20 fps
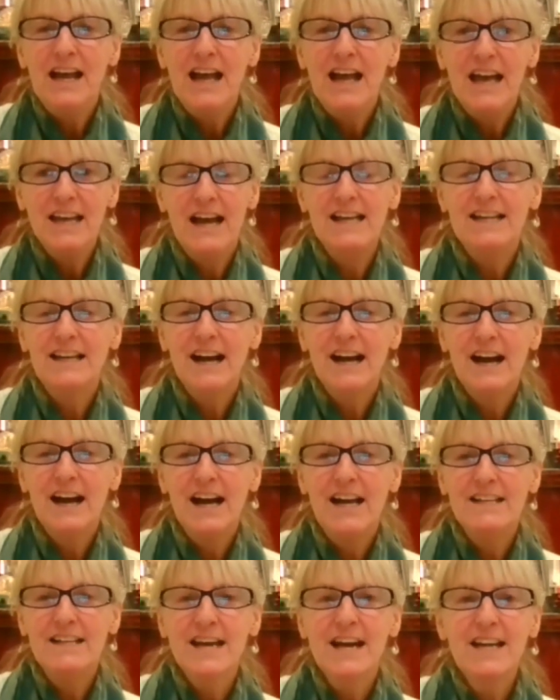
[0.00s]
and I
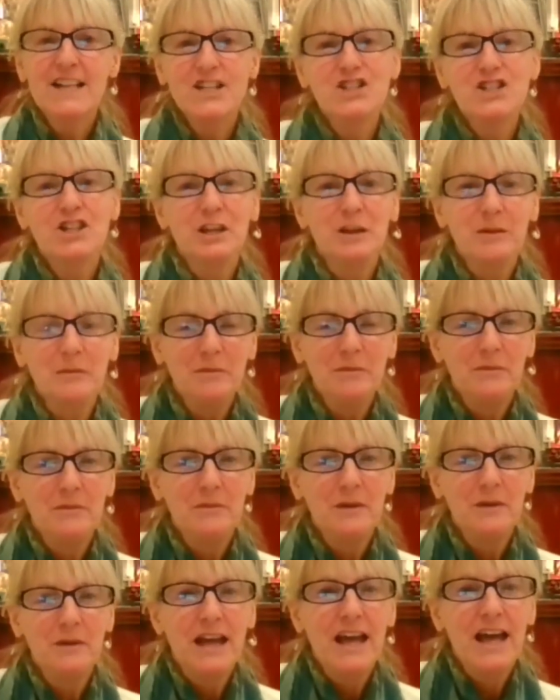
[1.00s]
touch him
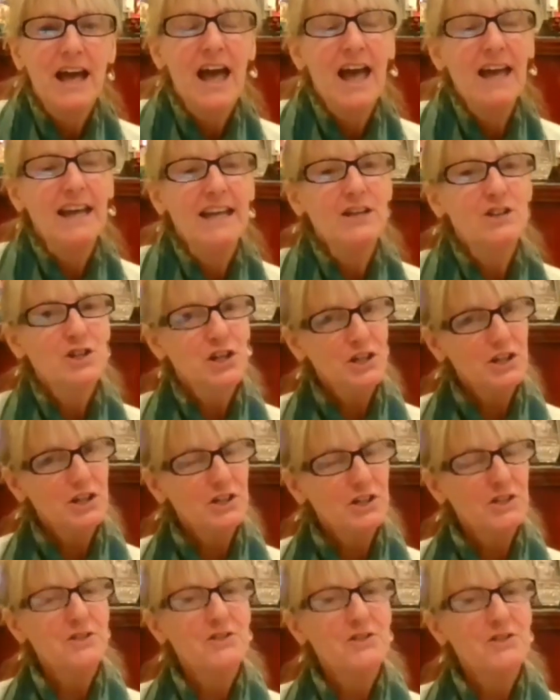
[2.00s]
and he
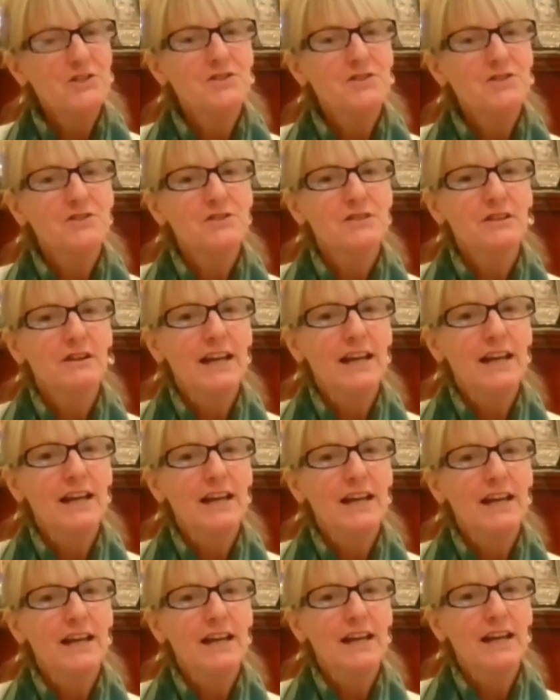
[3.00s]
turns
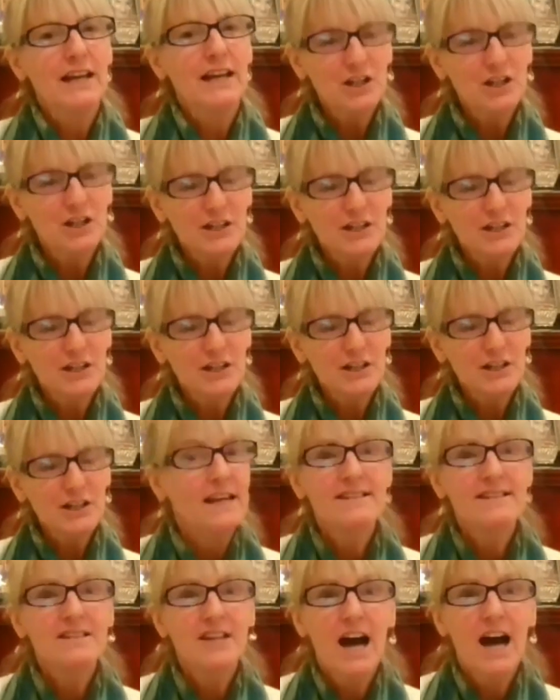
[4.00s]
and looks at me
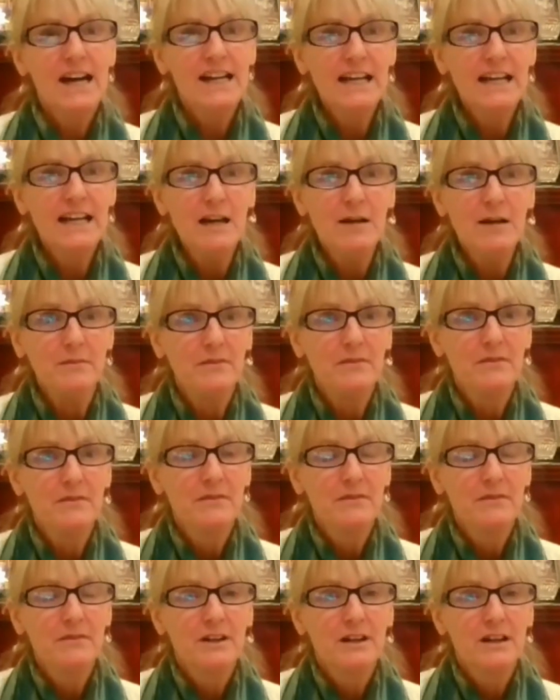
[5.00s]
and it's not
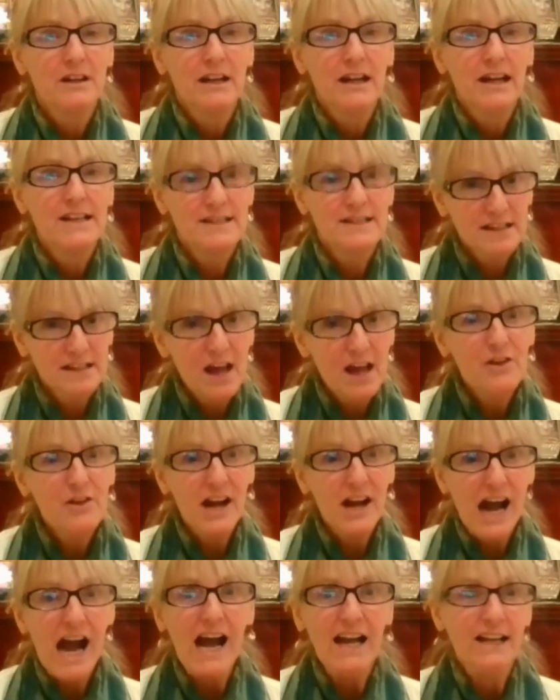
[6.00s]
him. It's
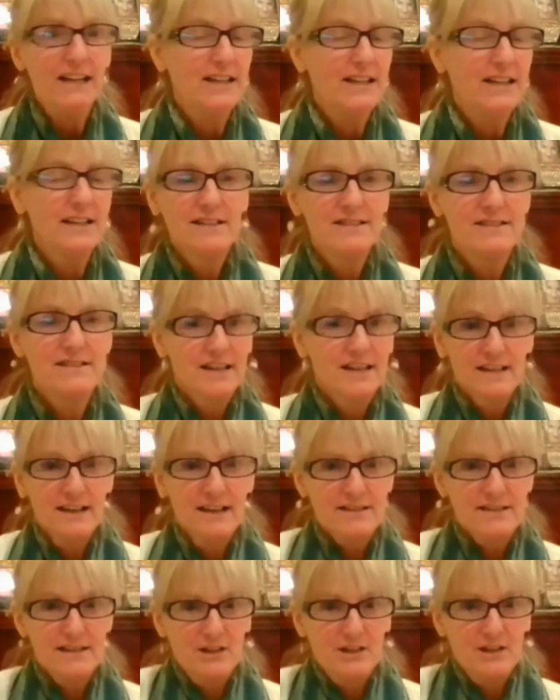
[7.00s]
another guy.
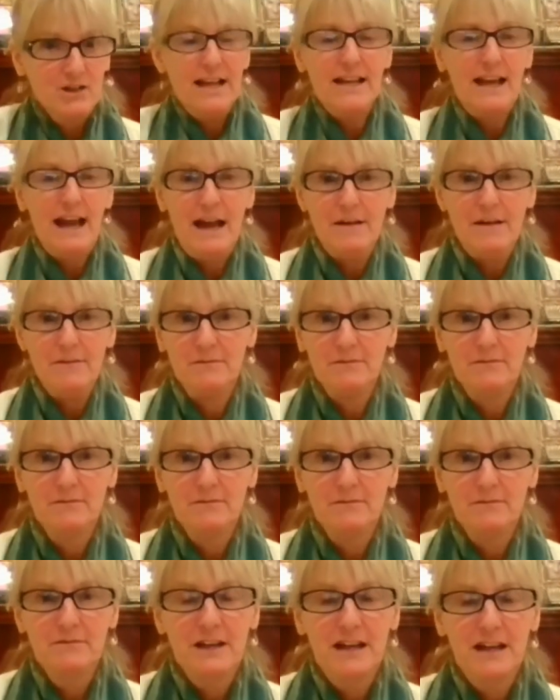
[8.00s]
Doesn't look like
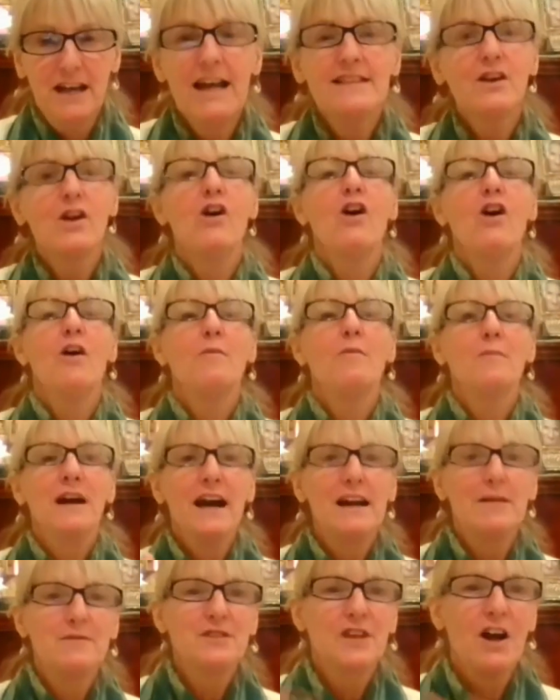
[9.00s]
Adam. And I said, oh
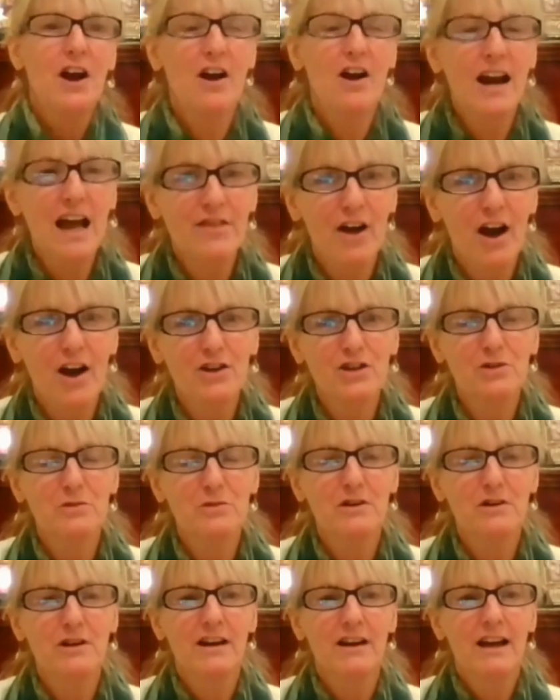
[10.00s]
my God, I'm sorry. I thought
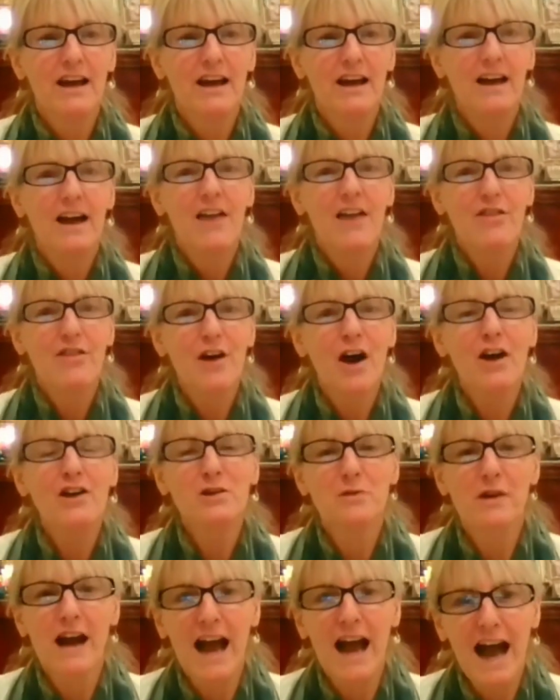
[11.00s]
you were
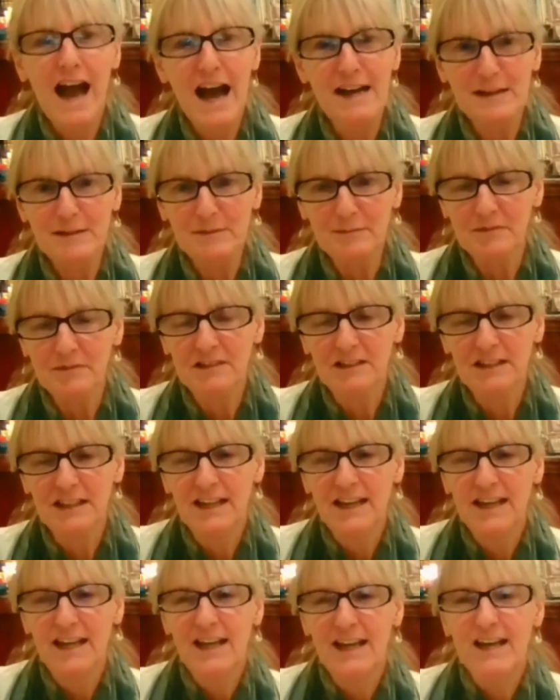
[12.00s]
Adam.
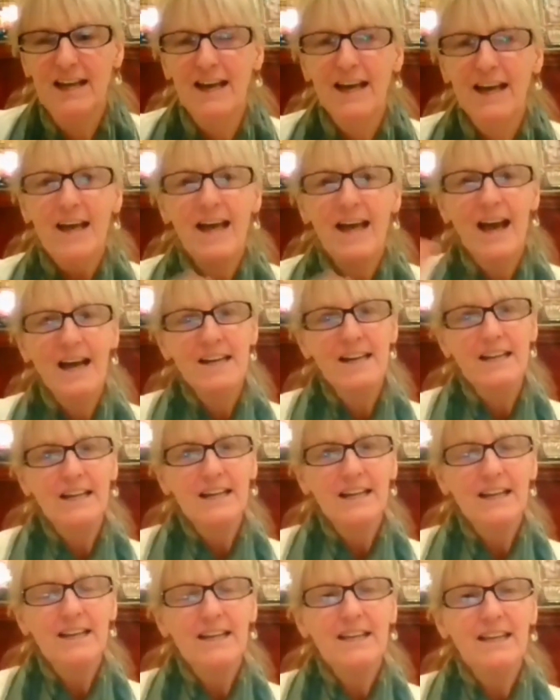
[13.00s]
And
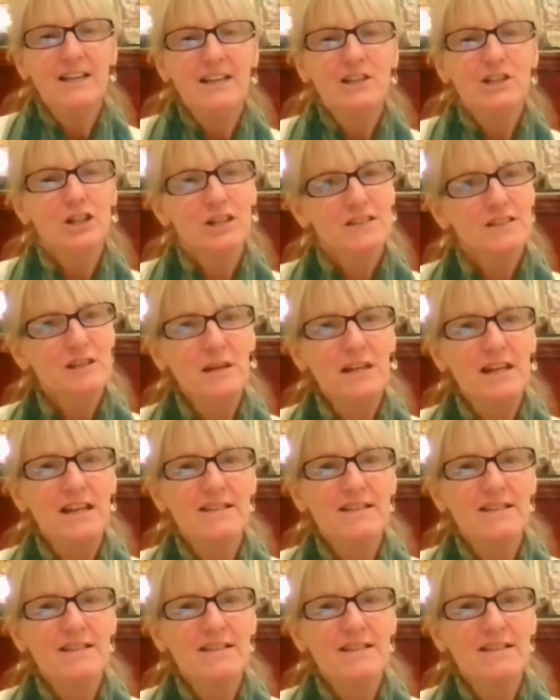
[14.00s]
he looks at